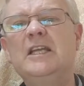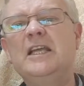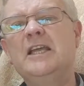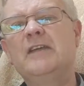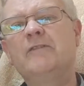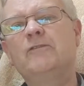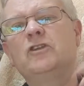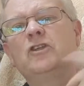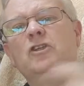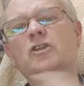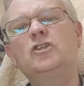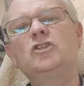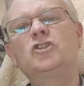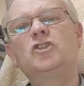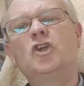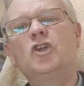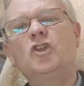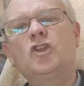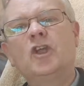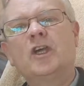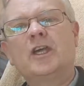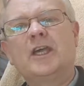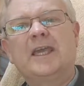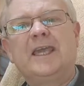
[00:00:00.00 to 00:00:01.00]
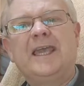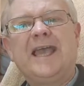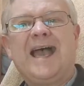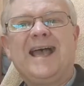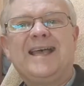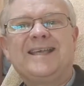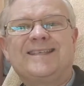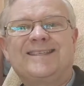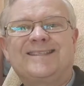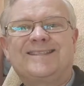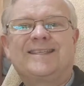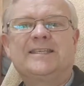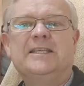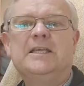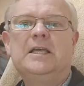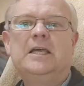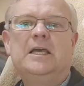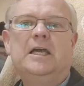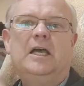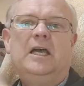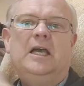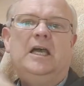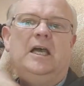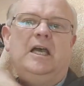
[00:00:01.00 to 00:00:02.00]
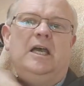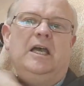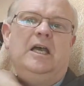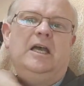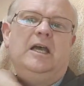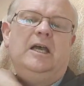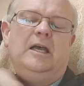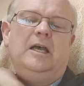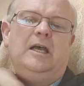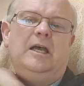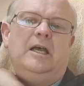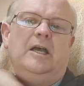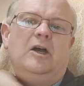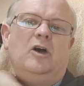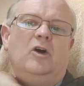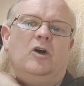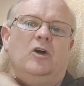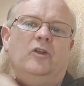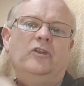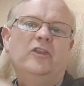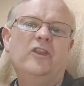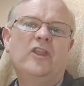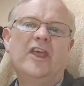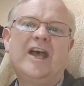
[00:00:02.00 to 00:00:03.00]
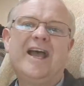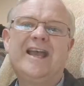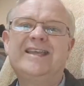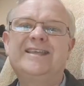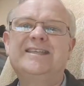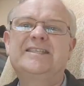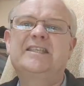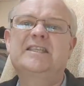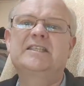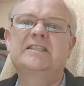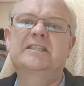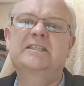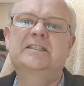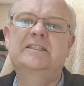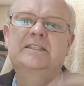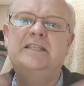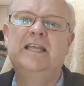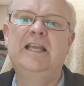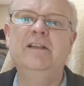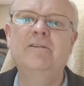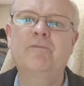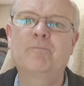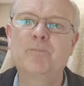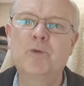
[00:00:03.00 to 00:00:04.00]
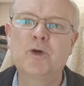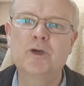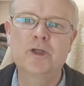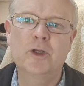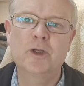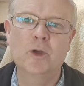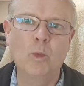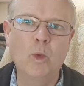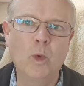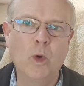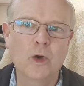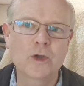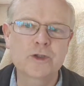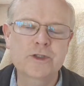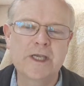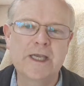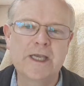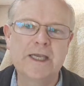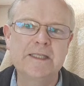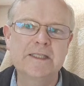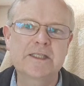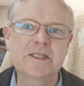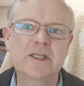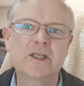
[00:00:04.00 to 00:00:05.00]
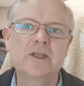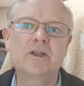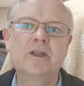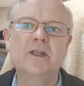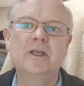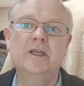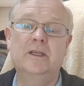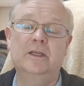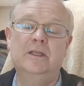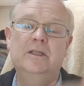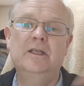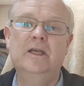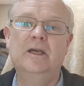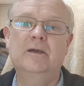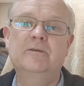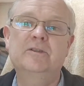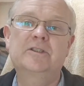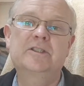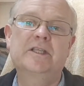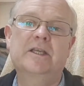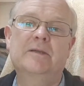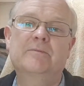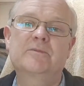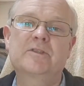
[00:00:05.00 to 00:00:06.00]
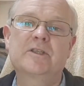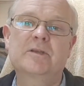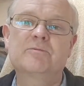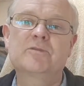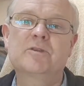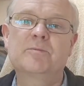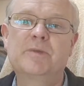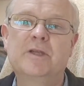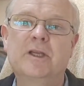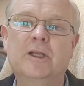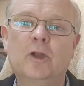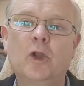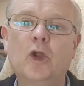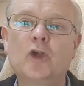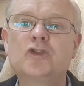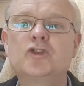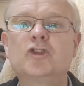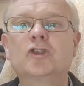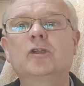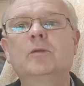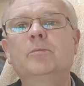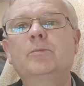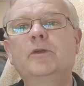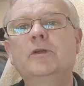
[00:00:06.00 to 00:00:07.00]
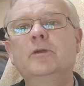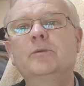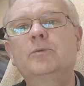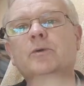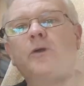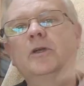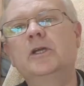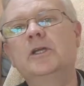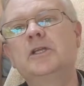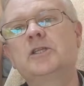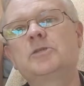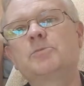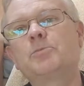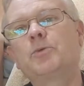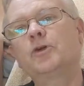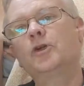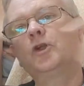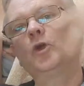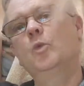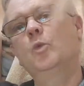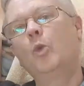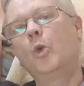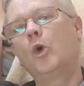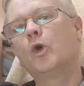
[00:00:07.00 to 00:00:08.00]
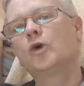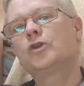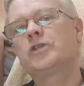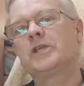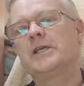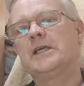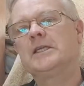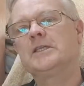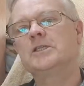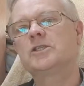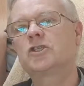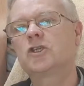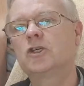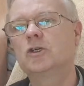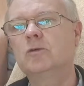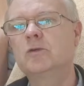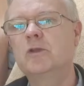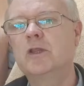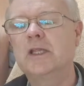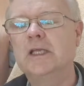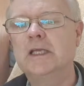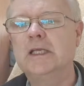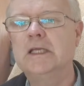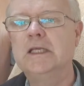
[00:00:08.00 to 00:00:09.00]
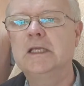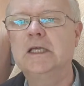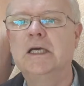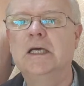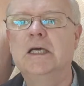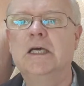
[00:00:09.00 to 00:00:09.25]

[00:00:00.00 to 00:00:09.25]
if you turn the gas on, that is itself putting water into it sounds a bit illogical, but it's putting water into the